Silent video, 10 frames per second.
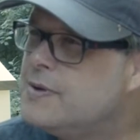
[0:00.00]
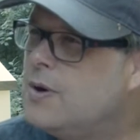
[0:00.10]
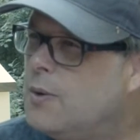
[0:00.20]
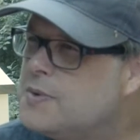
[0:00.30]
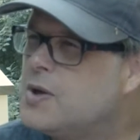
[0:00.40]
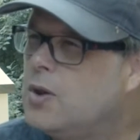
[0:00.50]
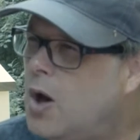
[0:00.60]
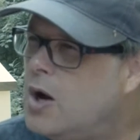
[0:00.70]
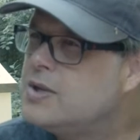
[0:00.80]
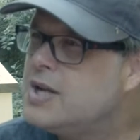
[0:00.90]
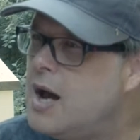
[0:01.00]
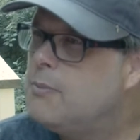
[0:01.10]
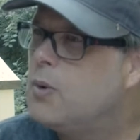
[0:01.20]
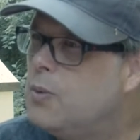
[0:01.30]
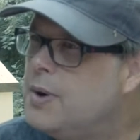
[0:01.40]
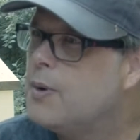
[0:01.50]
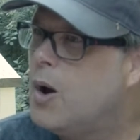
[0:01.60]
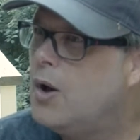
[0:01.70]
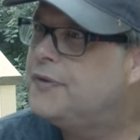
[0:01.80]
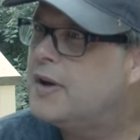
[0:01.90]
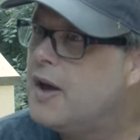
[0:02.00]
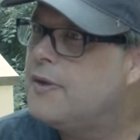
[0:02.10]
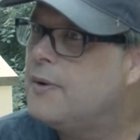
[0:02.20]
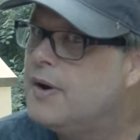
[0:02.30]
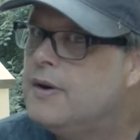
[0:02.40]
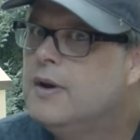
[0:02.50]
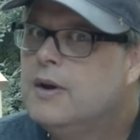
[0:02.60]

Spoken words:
it was a long time where we were all together, and